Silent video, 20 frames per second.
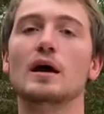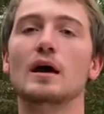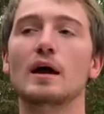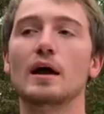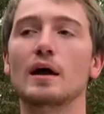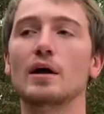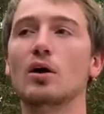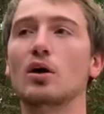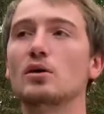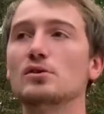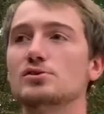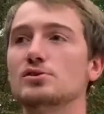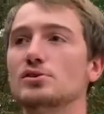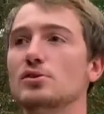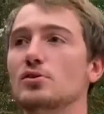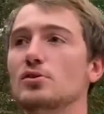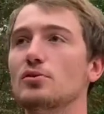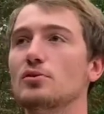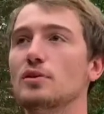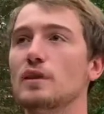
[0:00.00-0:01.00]
And
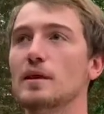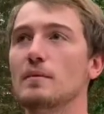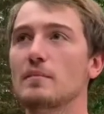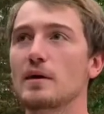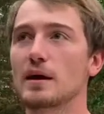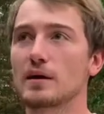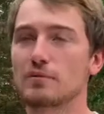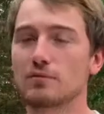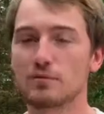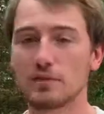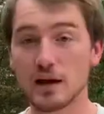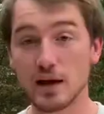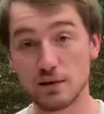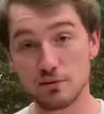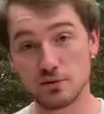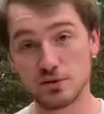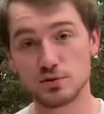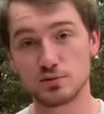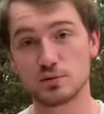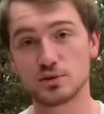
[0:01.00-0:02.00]
also they make flavors, which